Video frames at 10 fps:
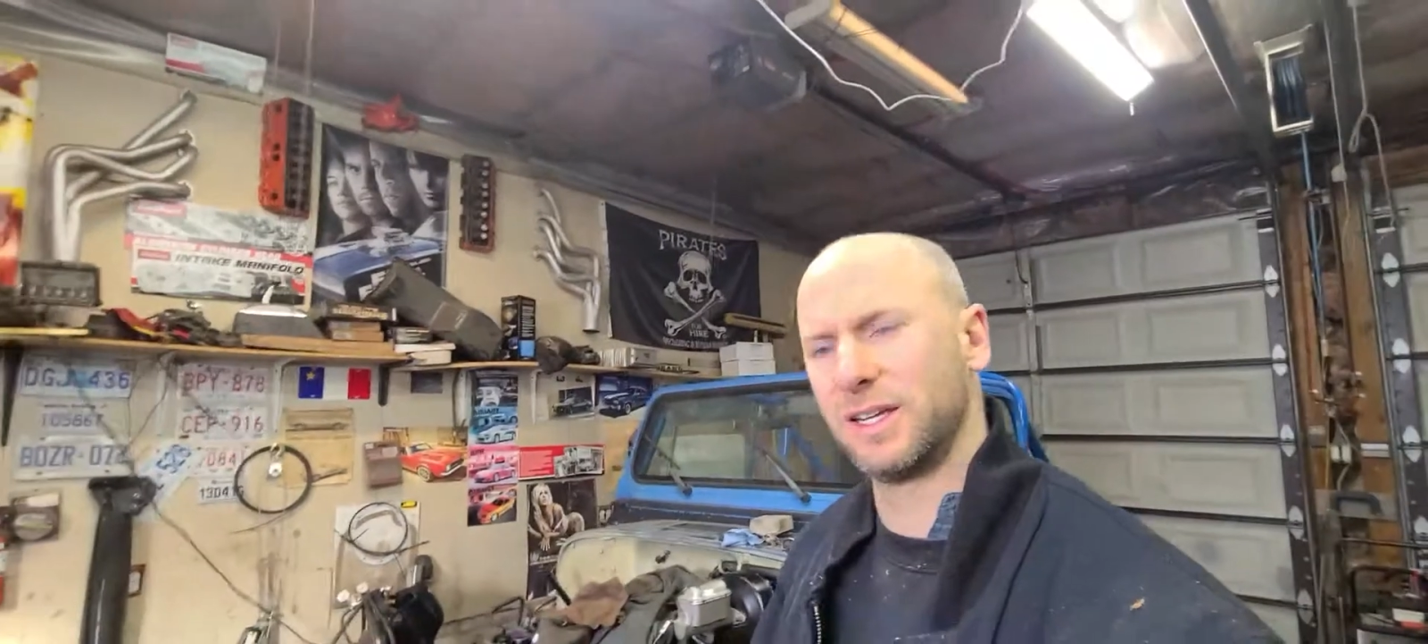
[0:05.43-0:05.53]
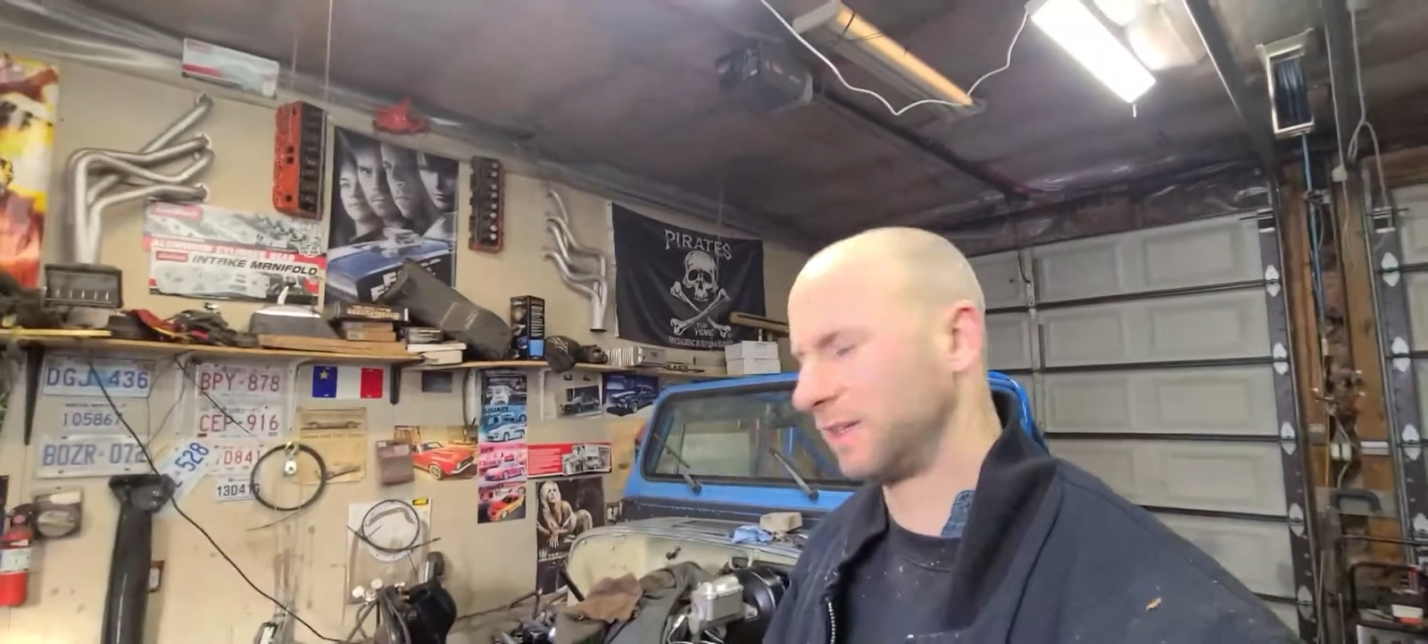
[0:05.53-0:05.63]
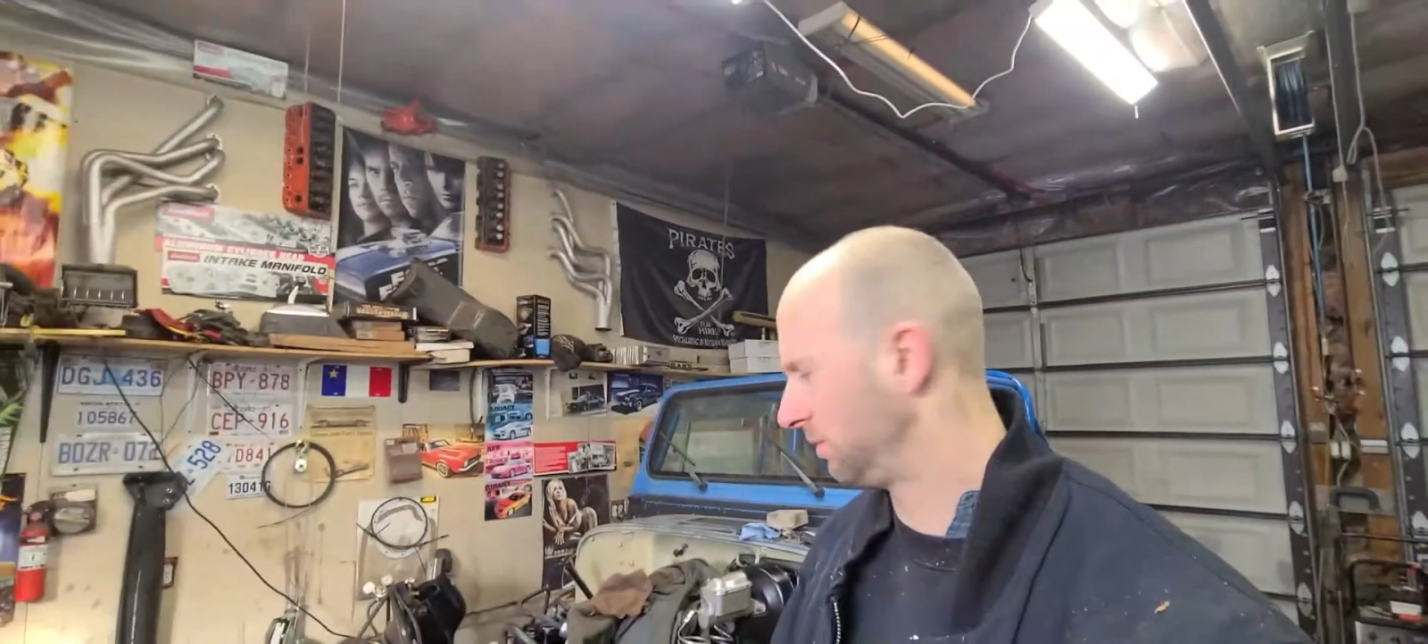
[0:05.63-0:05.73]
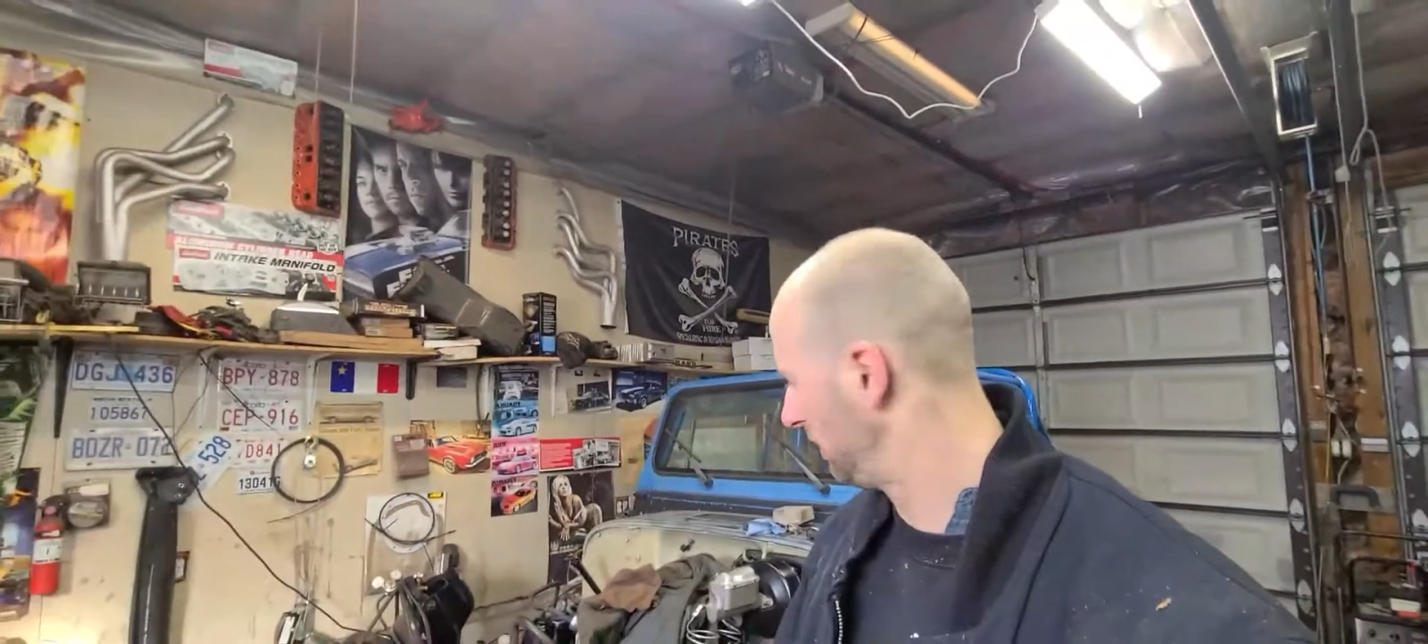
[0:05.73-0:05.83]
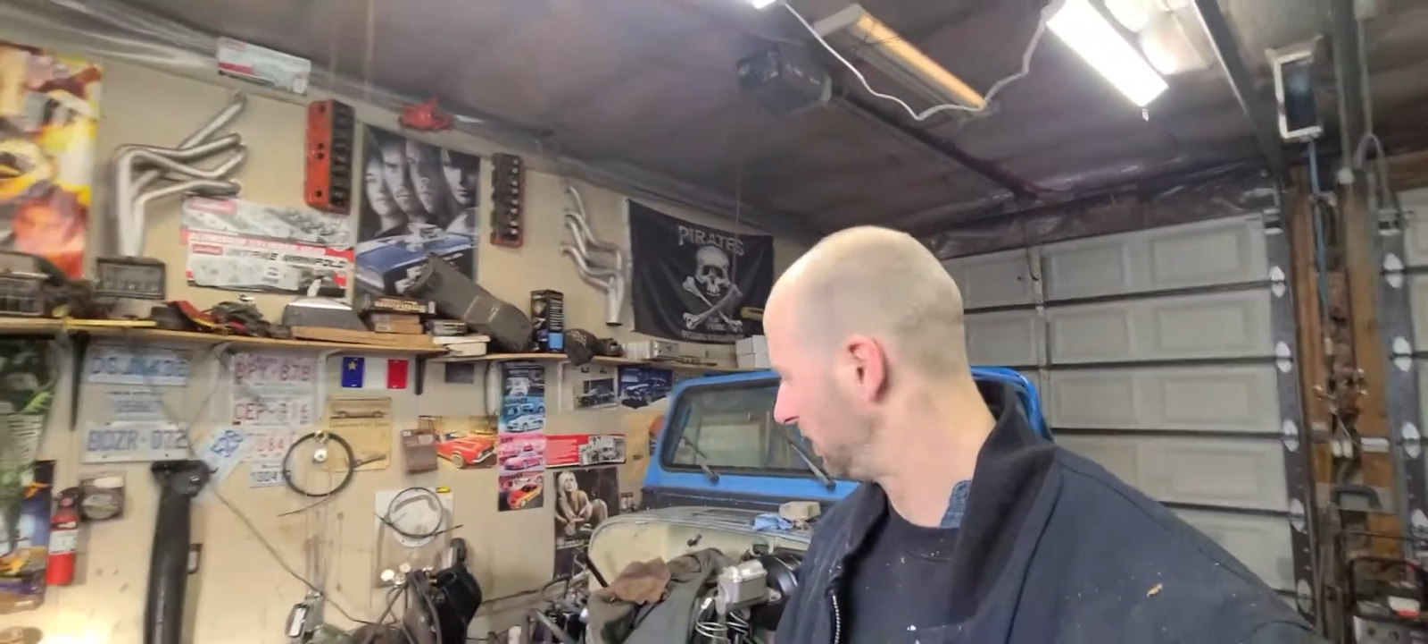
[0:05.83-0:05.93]

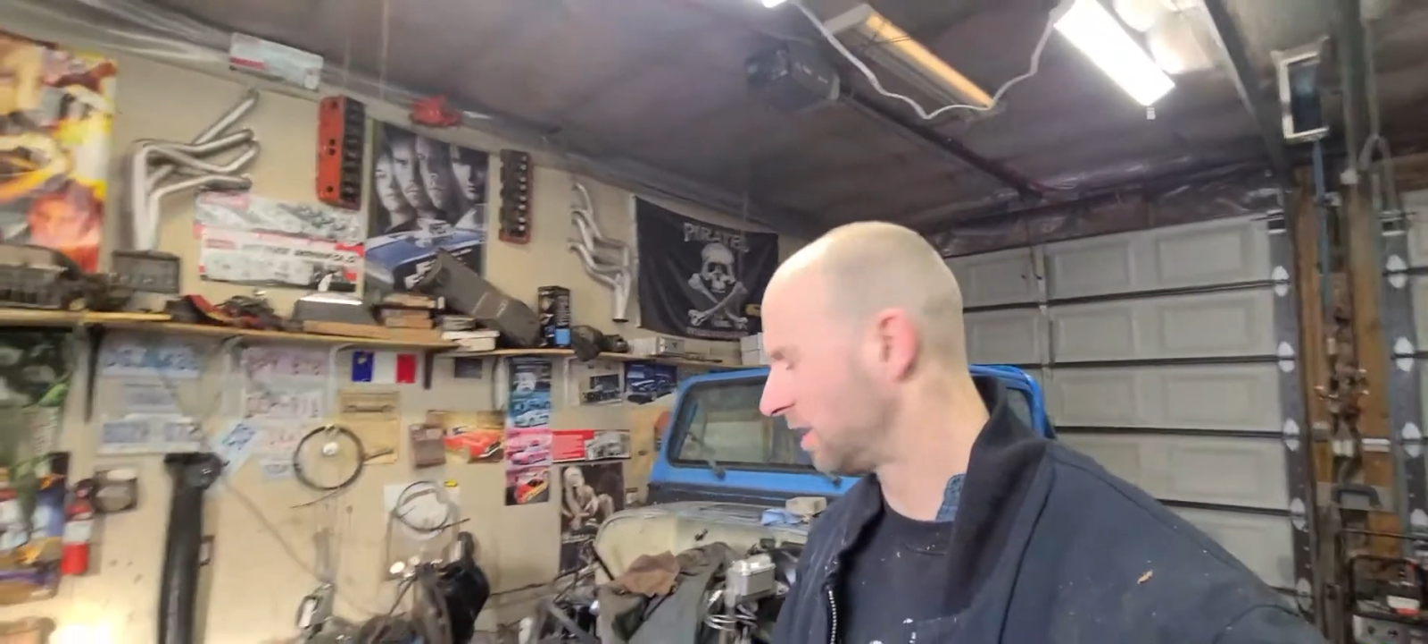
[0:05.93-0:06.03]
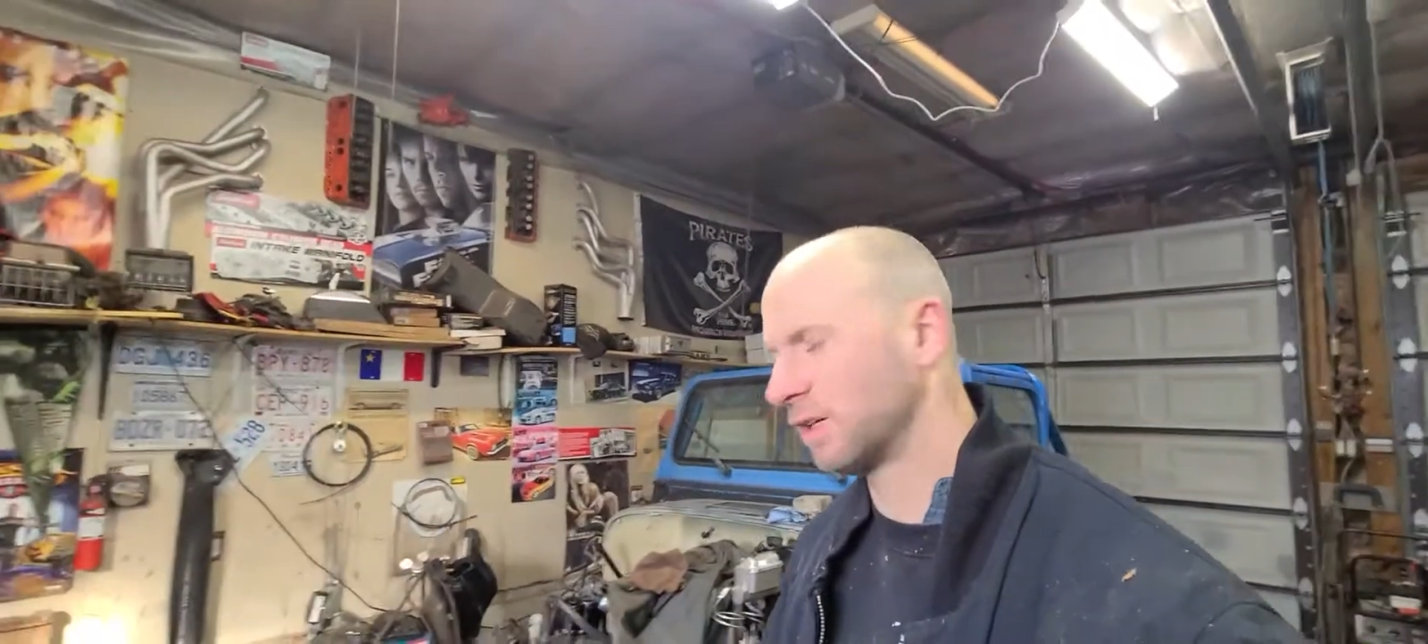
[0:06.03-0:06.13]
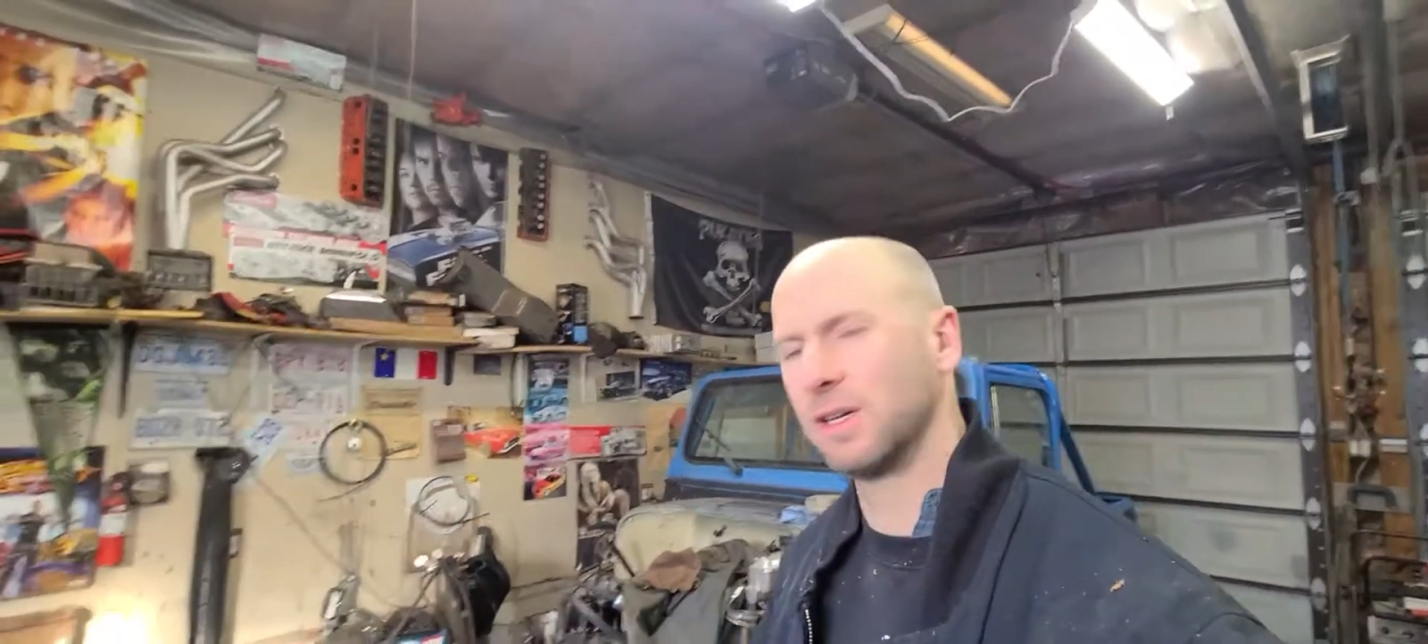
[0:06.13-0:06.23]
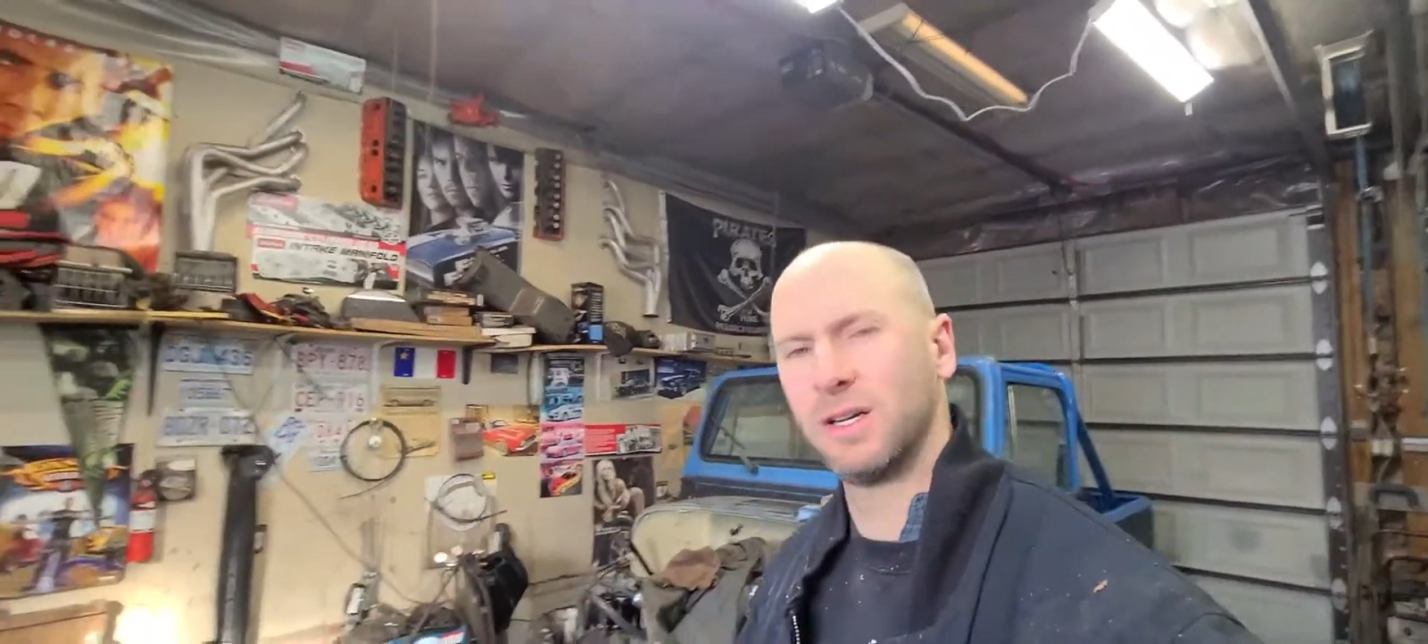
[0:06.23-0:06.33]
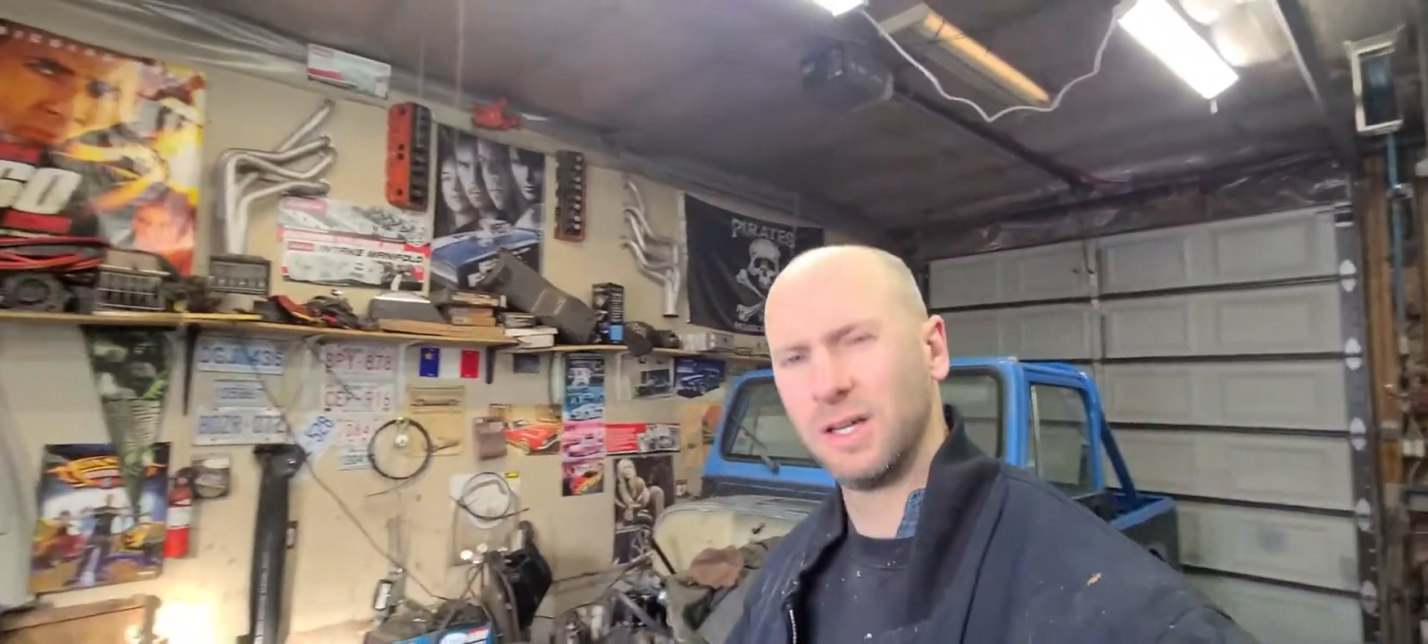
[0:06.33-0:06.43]
and we are